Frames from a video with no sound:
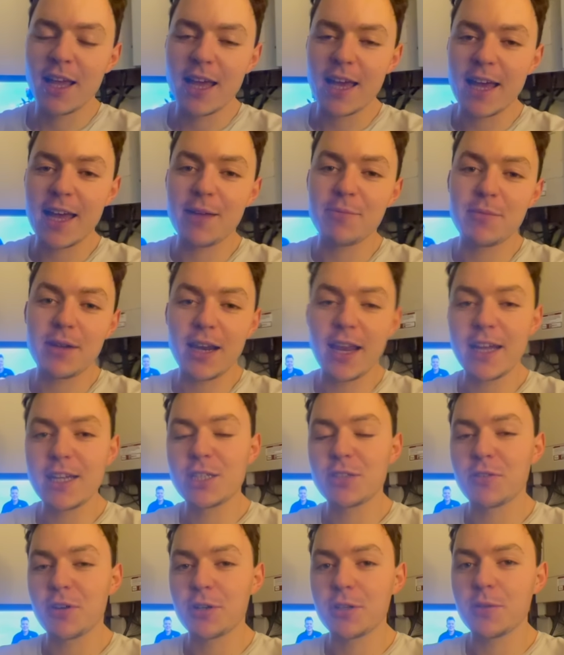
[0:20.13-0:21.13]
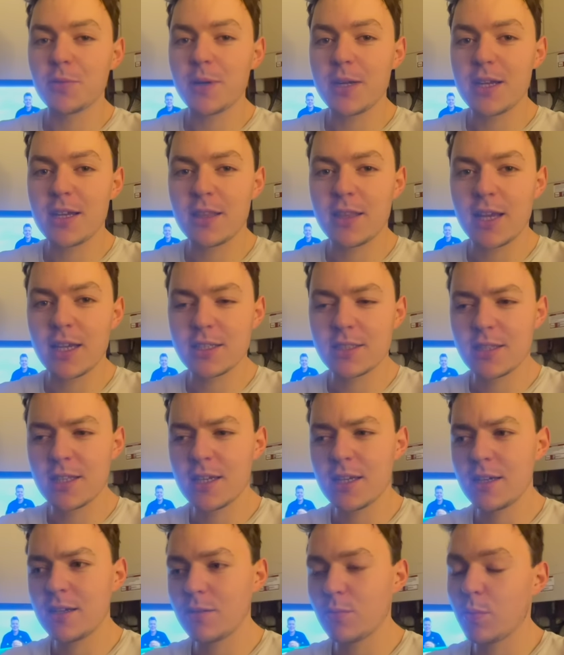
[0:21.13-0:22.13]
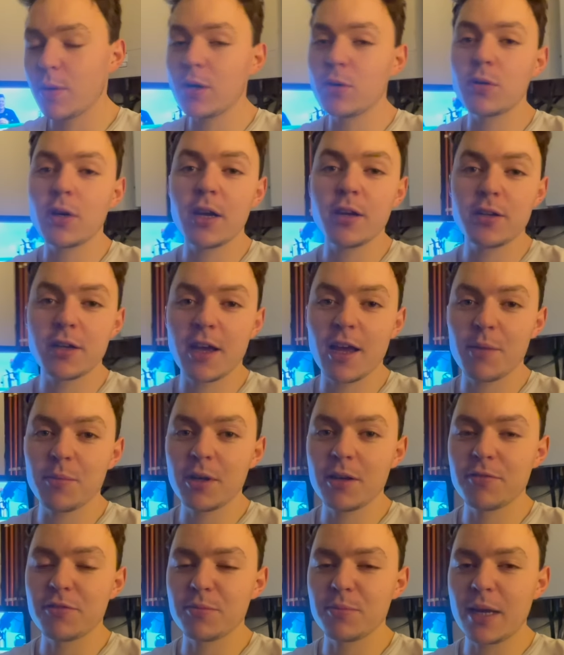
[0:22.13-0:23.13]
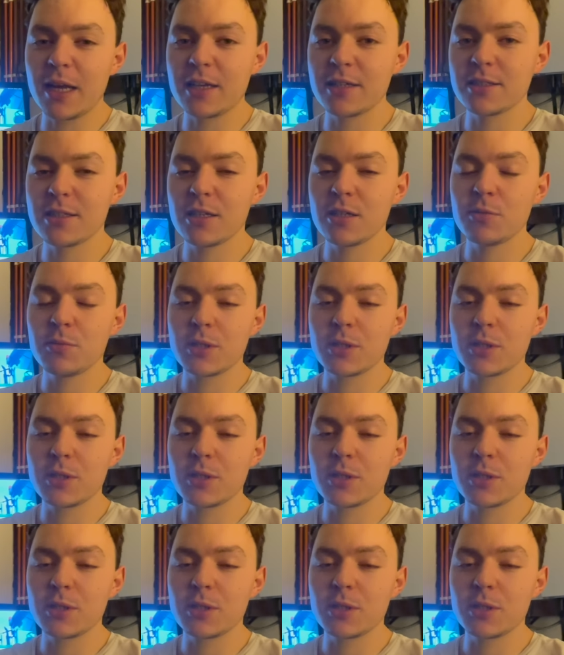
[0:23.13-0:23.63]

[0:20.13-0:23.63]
Later on in the week, there's the wheeled loader coming from Manitou,